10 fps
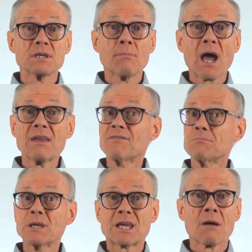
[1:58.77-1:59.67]
He might even
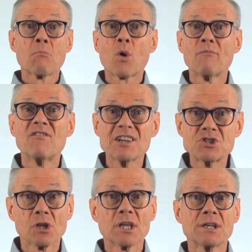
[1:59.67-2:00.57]
become more
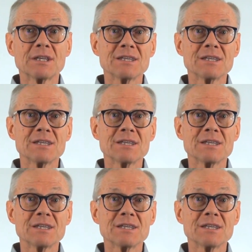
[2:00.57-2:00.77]
vigilant